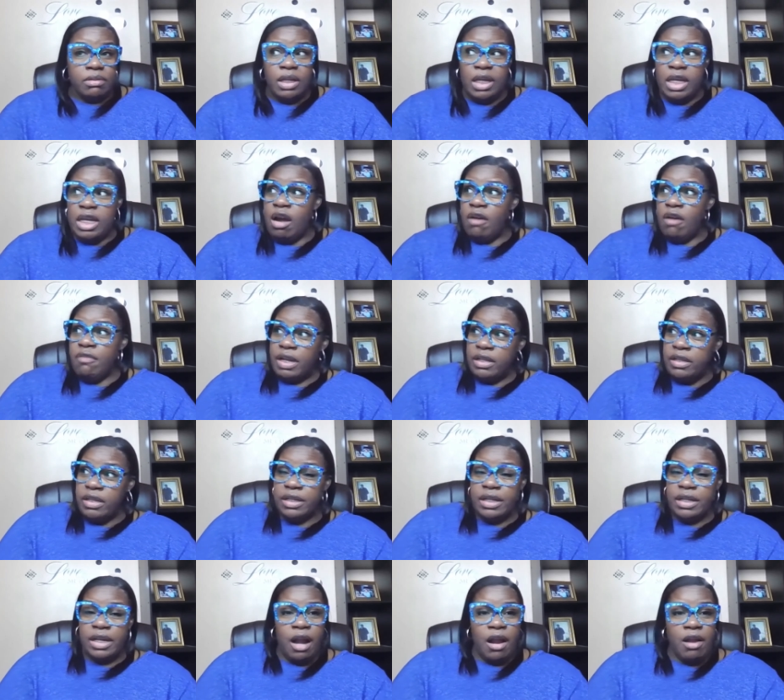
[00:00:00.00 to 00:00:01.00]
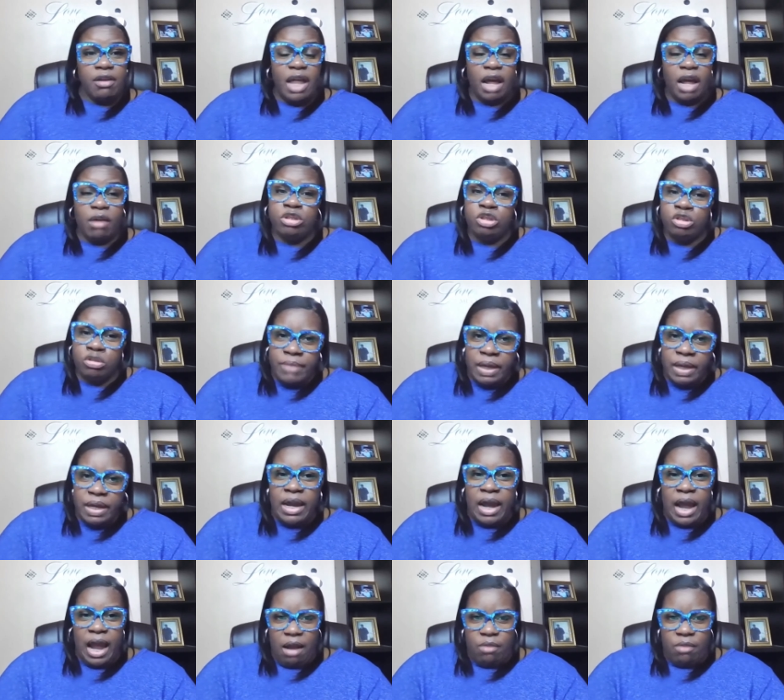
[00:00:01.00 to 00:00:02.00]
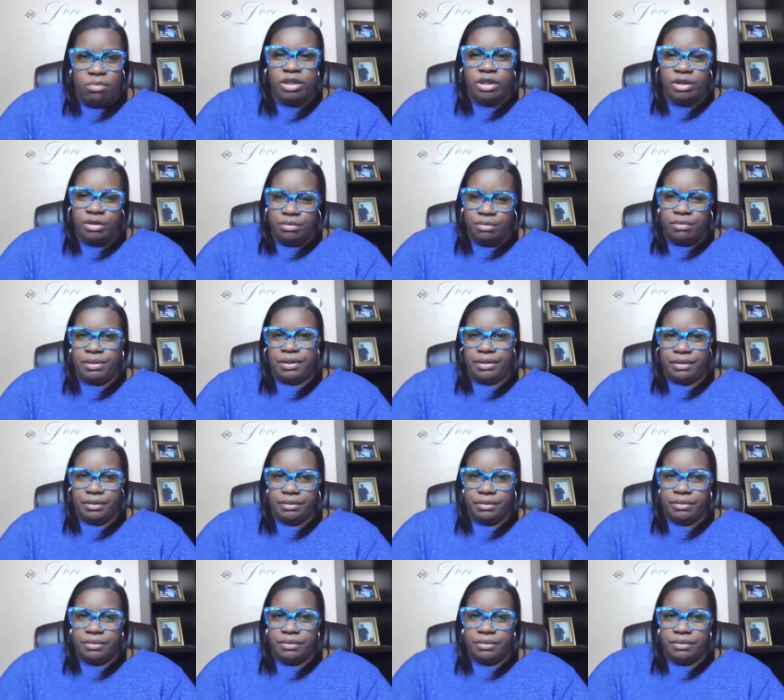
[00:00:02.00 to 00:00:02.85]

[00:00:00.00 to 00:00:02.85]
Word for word: He over there looking at her like, What you mean, how we doing?